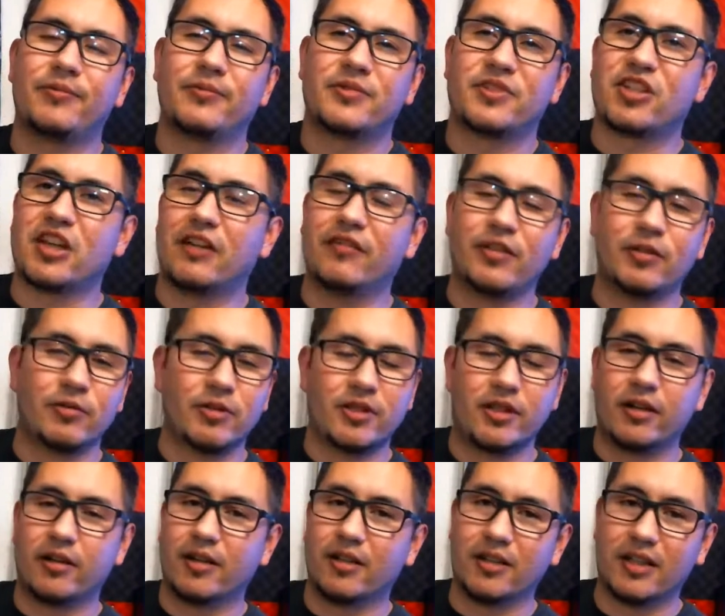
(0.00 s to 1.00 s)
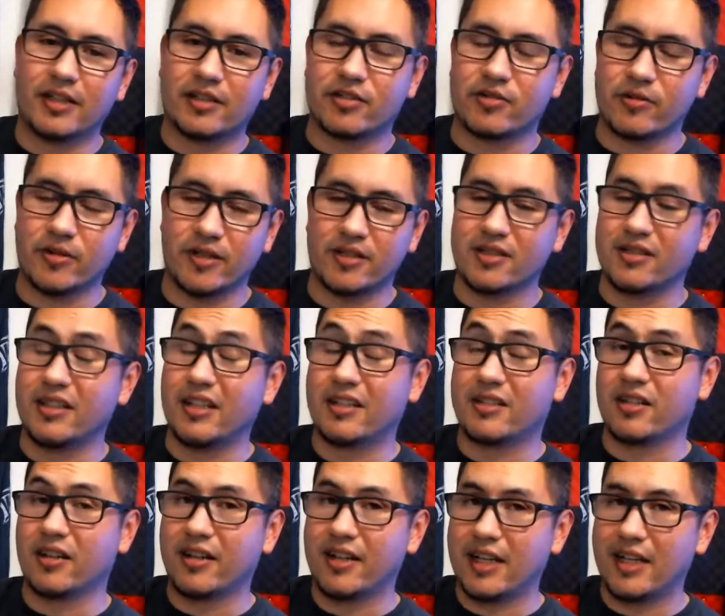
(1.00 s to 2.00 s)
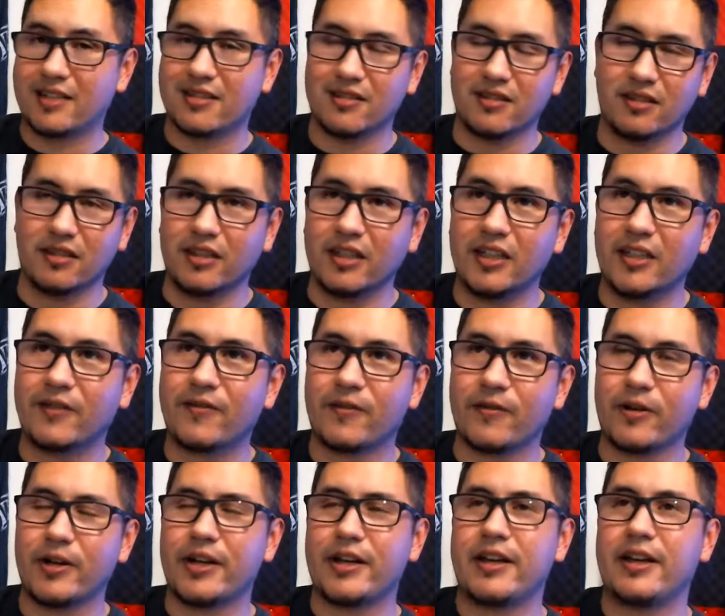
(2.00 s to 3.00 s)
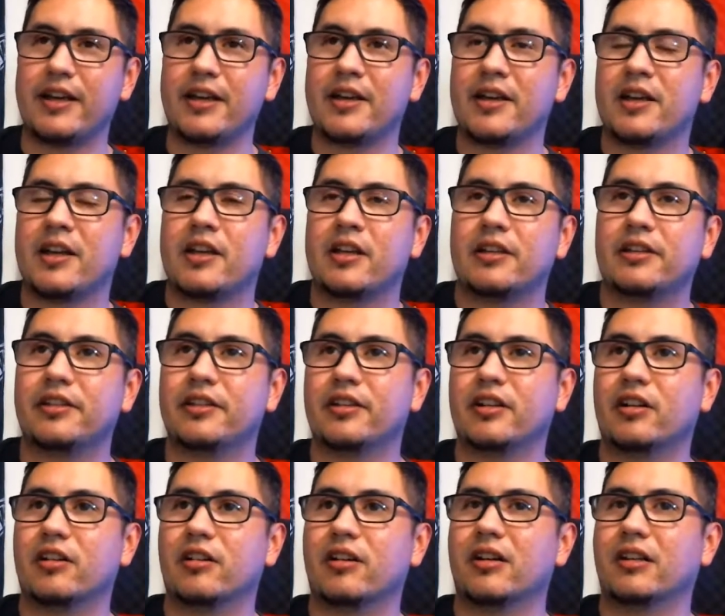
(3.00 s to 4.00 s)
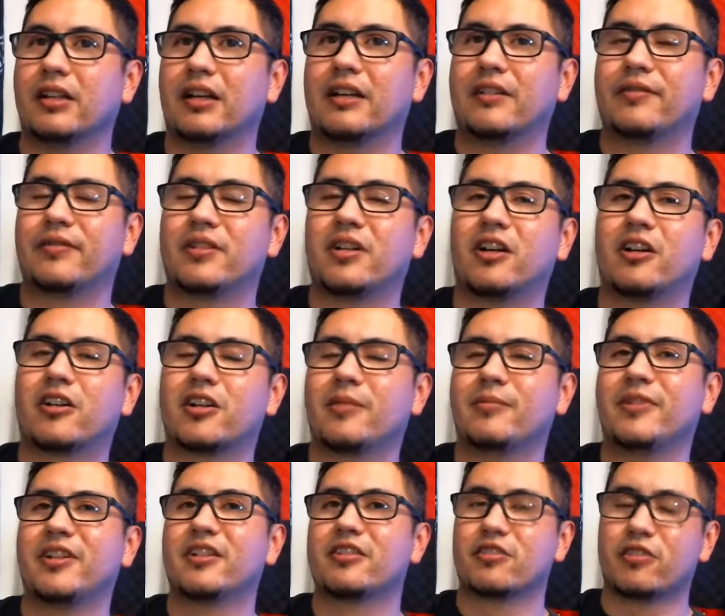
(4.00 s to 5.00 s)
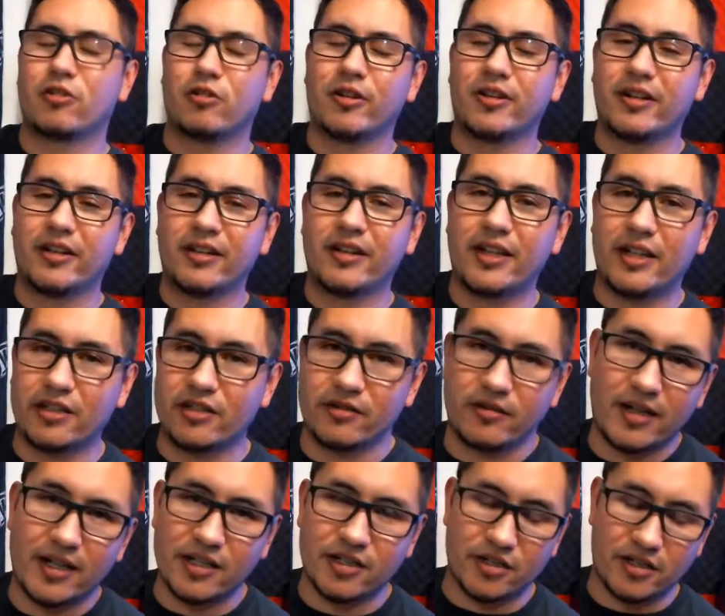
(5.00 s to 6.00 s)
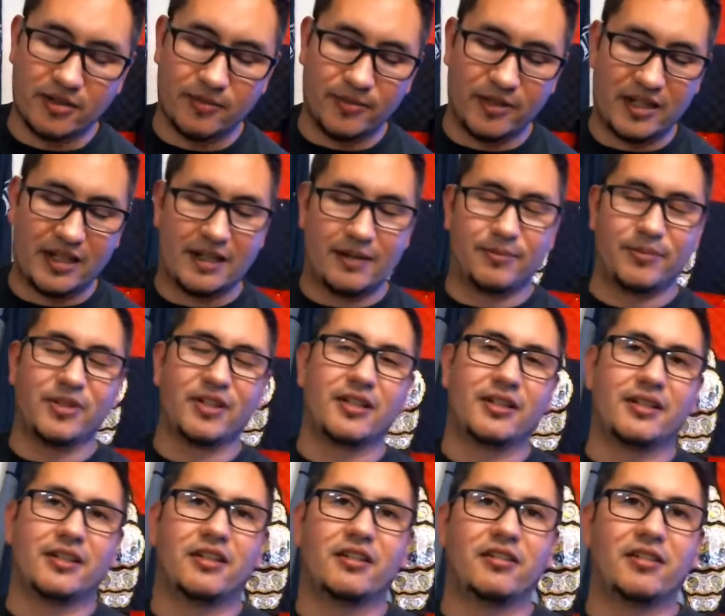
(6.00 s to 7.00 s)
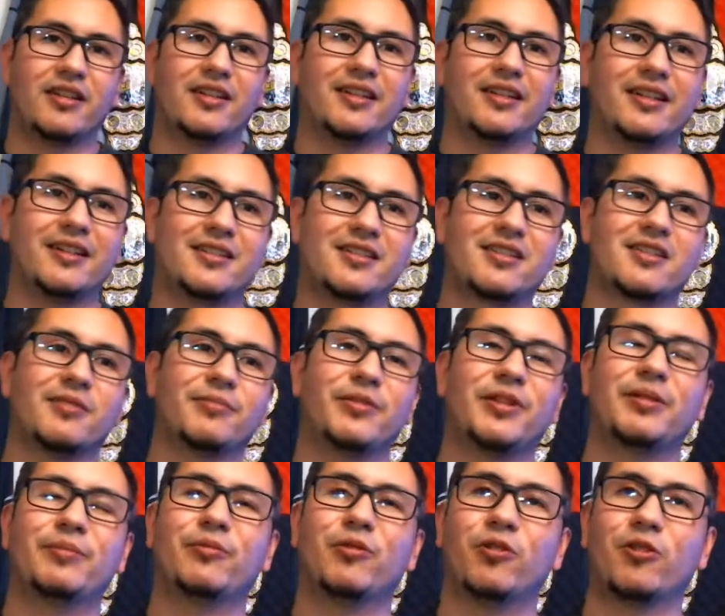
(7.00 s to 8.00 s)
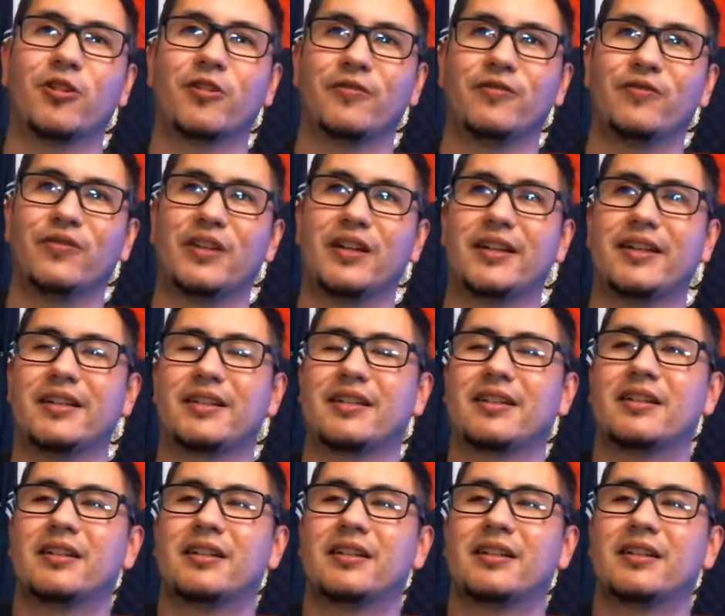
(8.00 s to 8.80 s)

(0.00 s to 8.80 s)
Chevy with their electrics, Nissan has the Leaf, right? A lot of car companies are going in that direction, but it needs to be more of like,